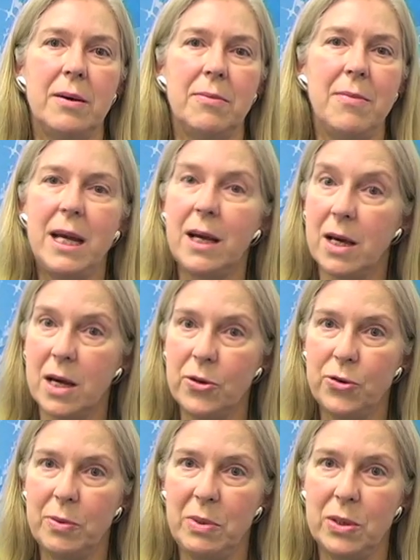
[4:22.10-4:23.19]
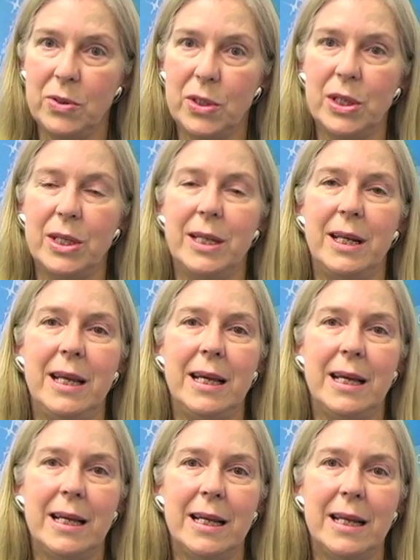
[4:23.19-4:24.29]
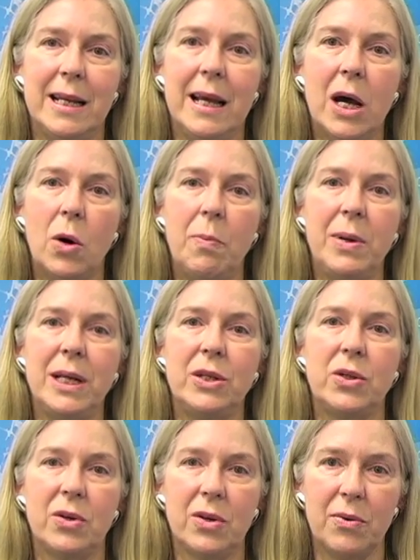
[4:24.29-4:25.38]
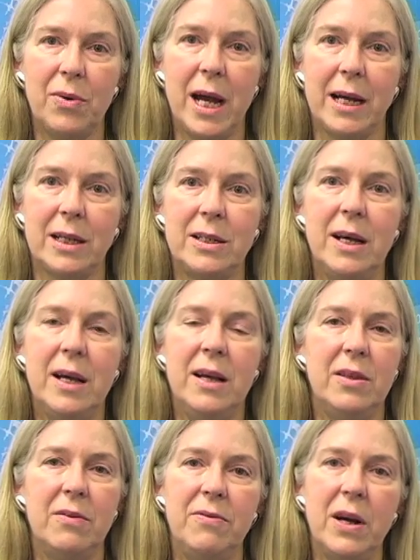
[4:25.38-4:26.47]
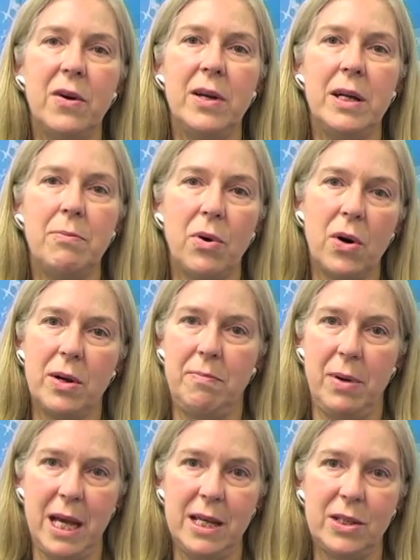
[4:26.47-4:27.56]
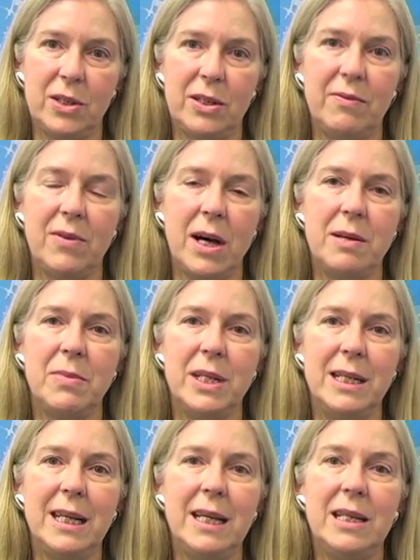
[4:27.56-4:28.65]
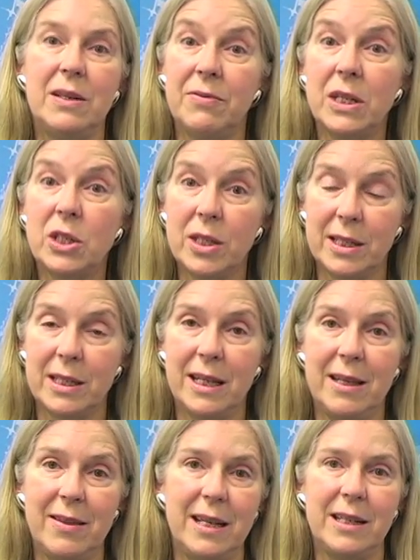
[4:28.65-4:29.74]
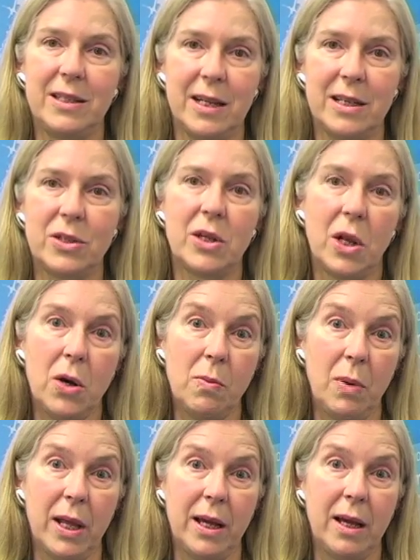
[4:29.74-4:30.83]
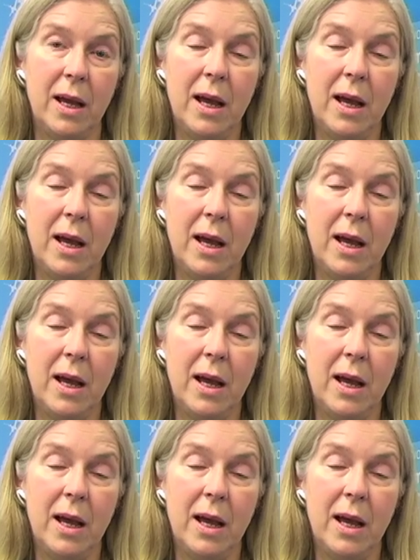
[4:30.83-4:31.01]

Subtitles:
make a contribution in helping to correct the very broad-based vitamin D deficiency that exists globally.